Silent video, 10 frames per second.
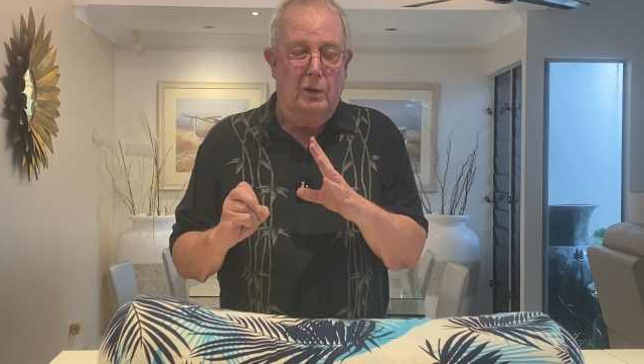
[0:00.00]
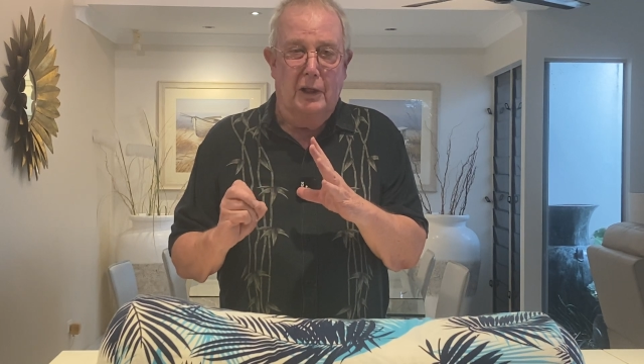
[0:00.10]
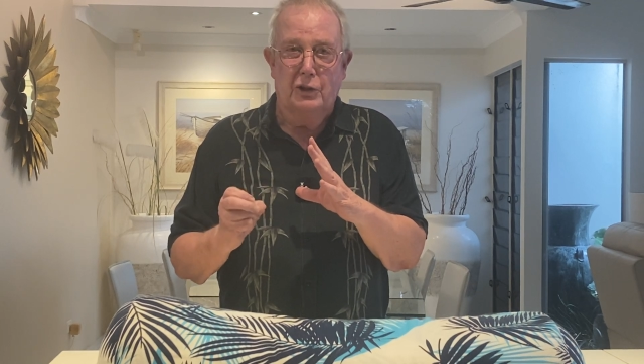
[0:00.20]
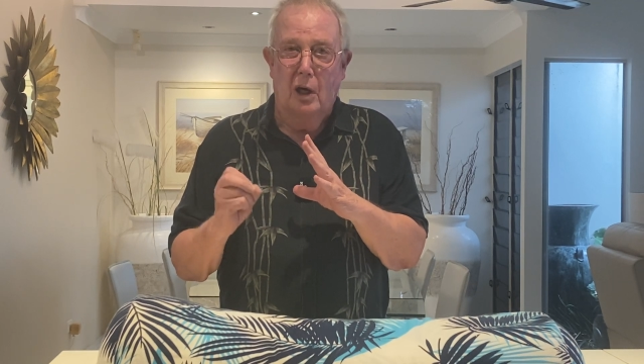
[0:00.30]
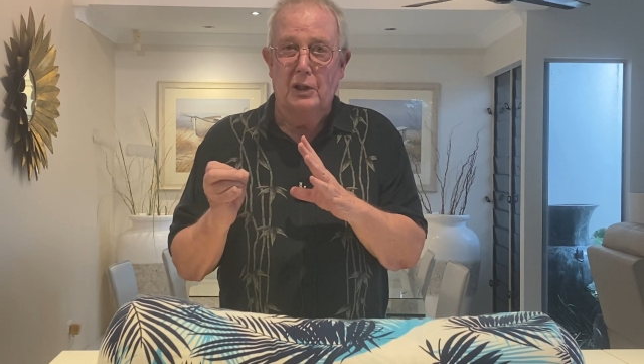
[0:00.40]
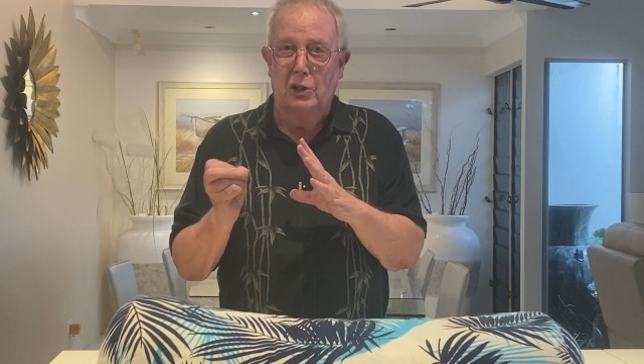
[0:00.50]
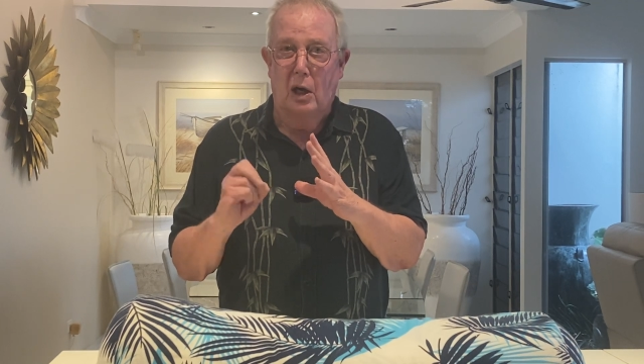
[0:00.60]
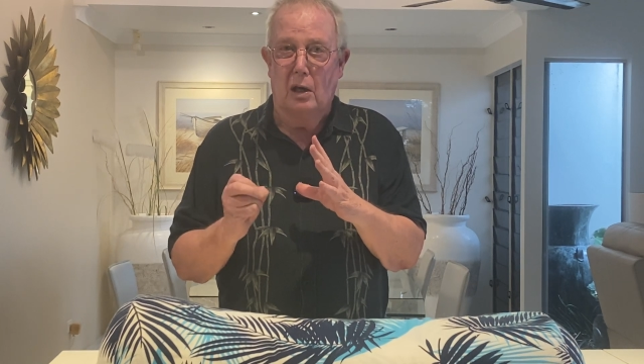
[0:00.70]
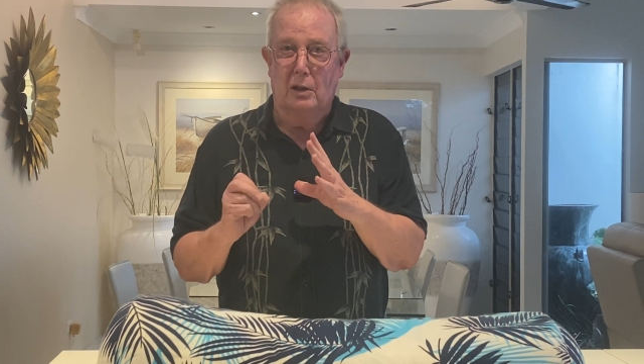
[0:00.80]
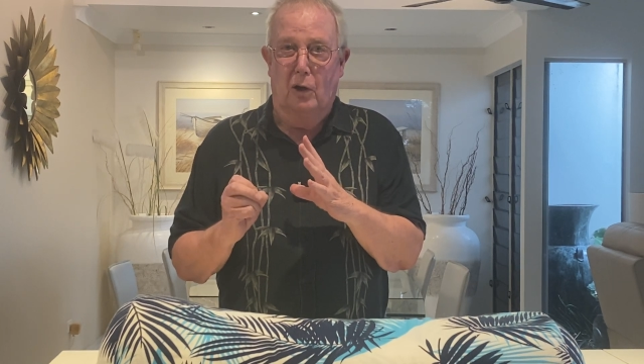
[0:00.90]
I tried
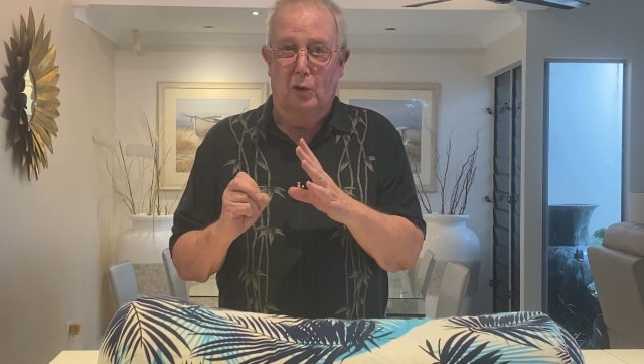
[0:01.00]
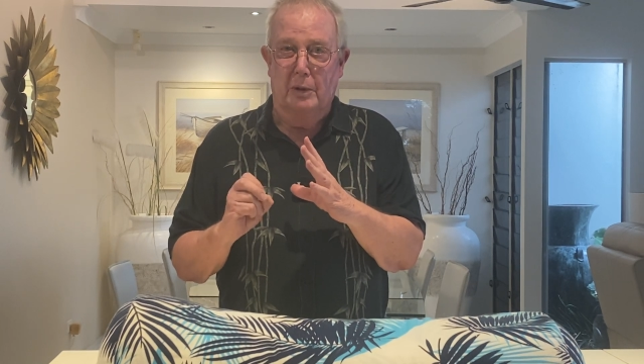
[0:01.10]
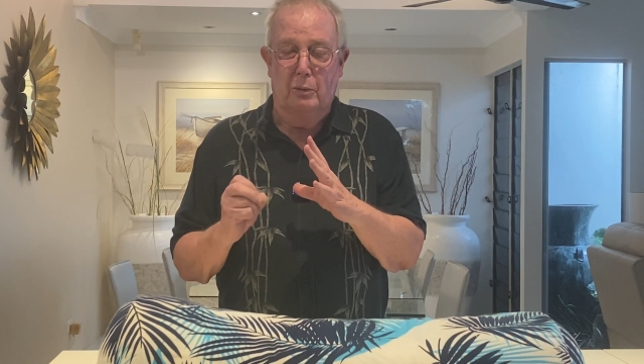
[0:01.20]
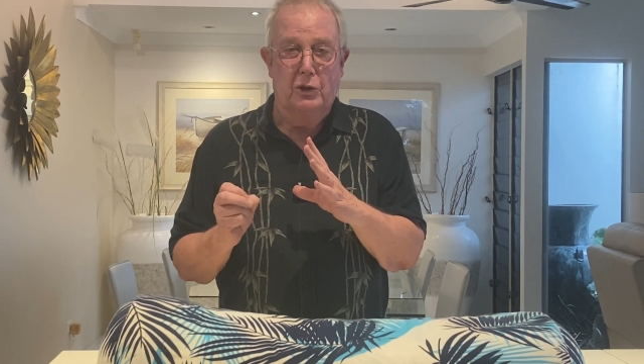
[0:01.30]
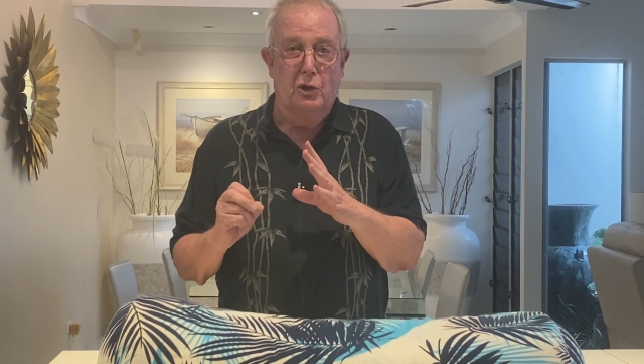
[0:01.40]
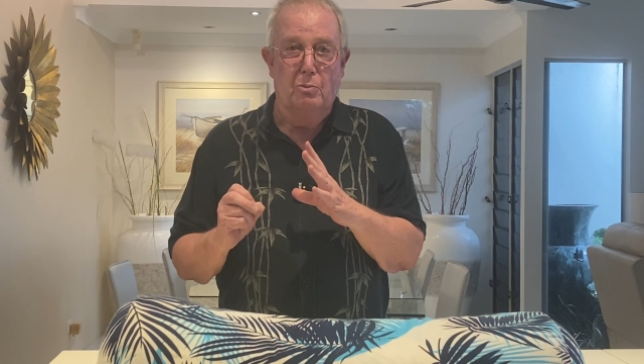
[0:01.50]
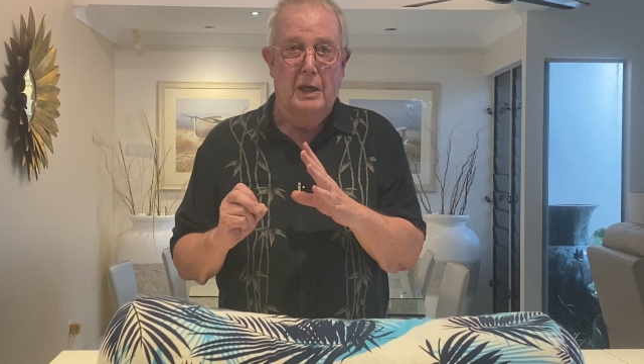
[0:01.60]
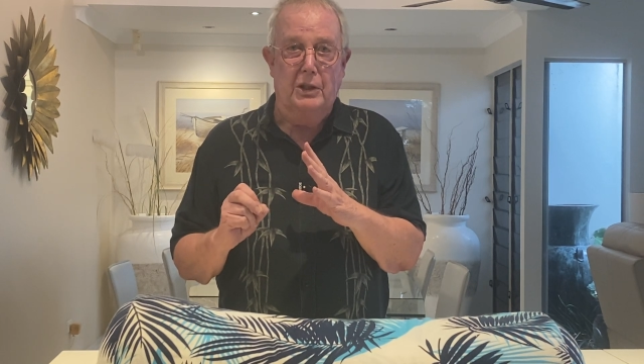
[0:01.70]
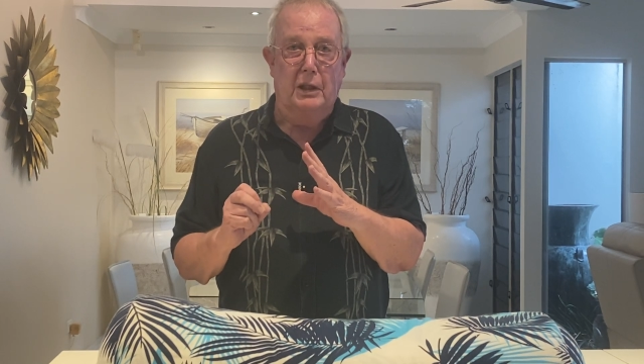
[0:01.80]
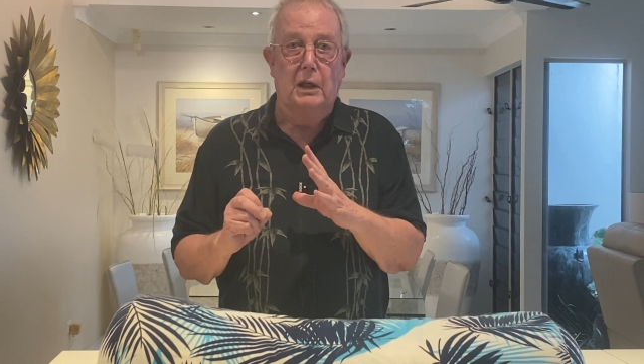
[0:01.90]
charcoal, but it was too
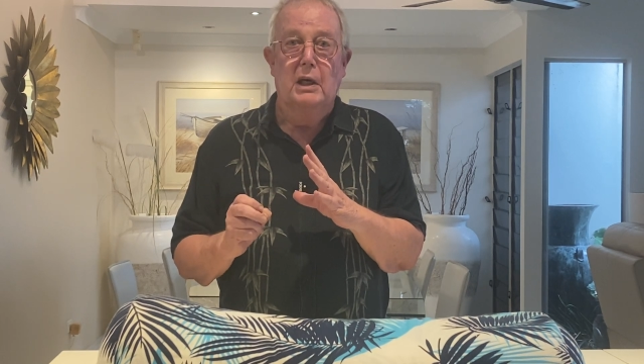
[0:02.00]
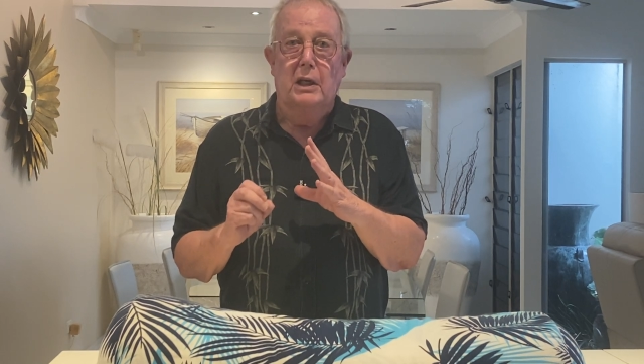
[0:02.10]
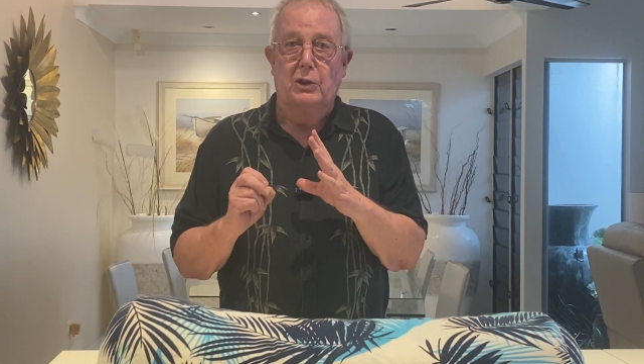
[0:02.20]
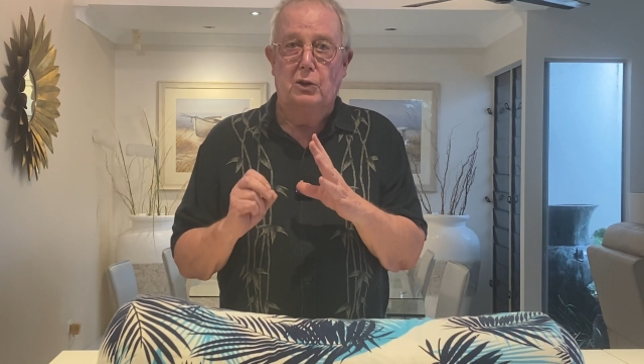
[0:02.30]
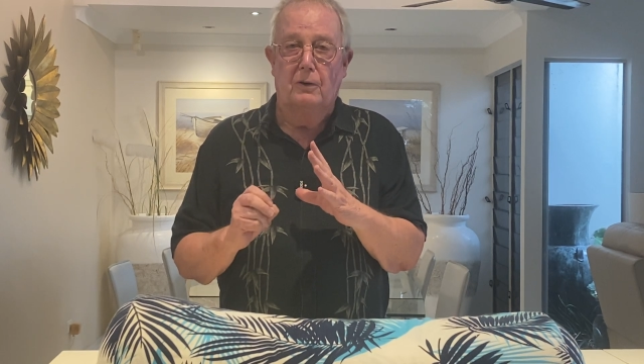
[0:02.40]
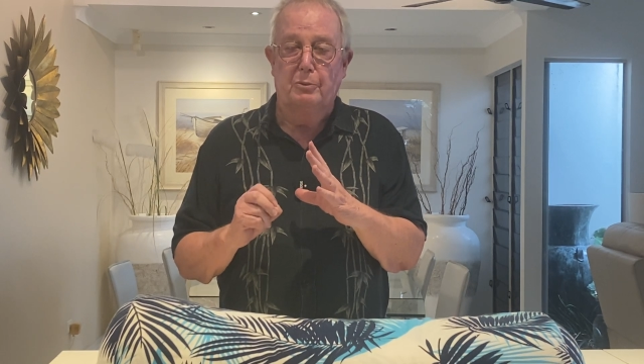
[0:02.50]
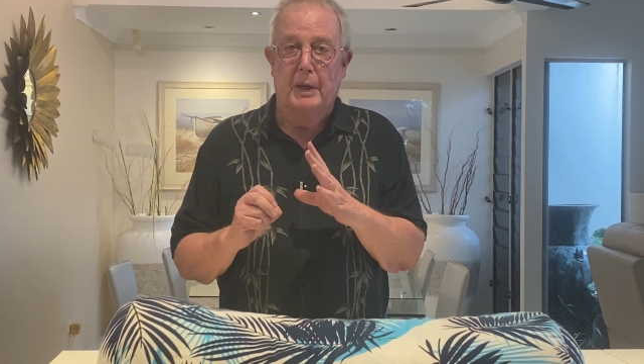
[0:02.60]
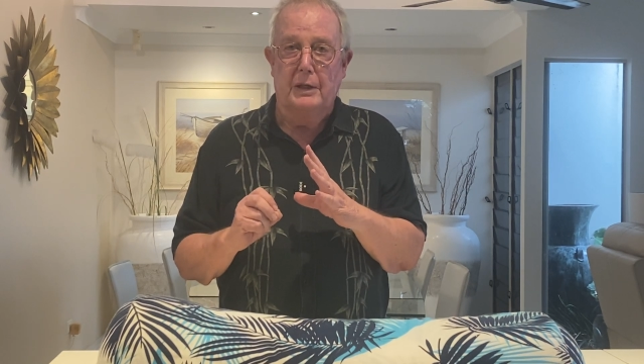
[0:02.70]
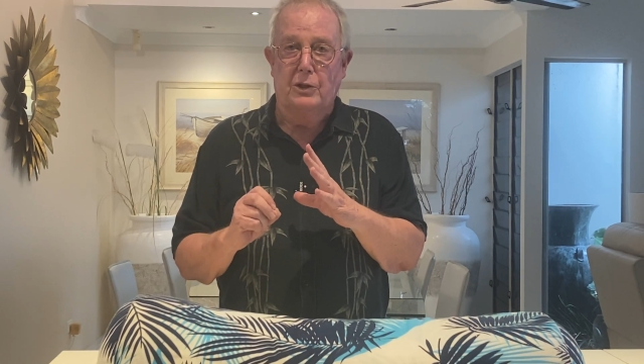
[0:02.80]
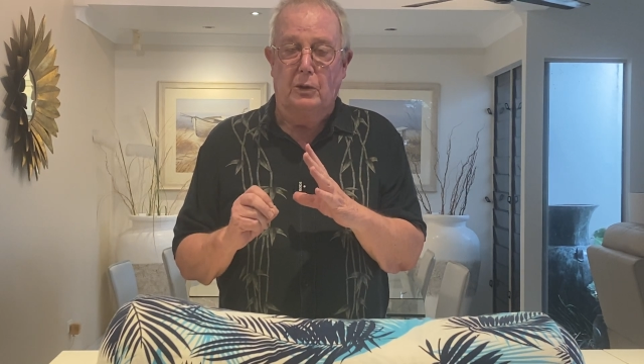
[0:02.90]
messy. A soft
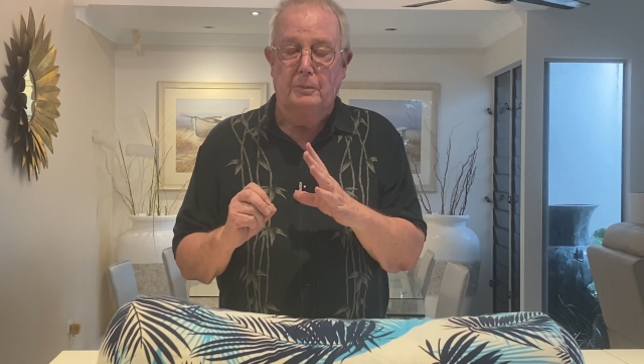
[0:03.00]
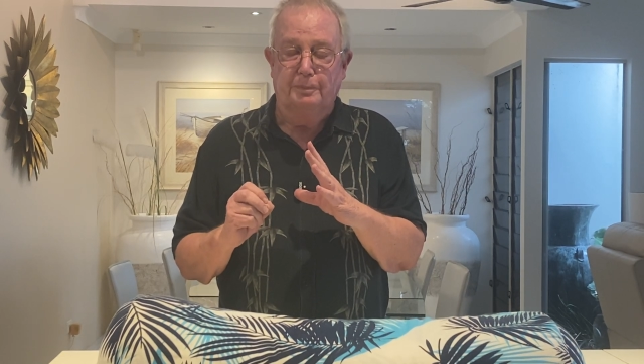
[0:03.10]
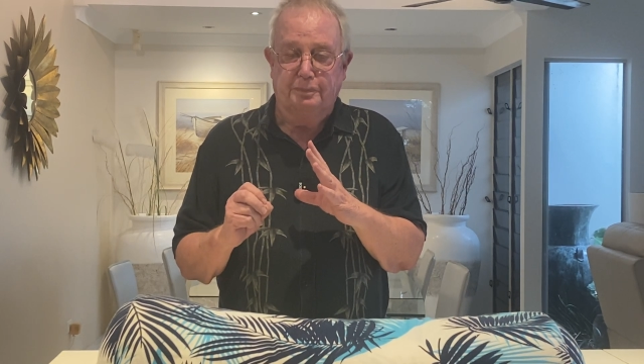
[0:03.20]
pencil,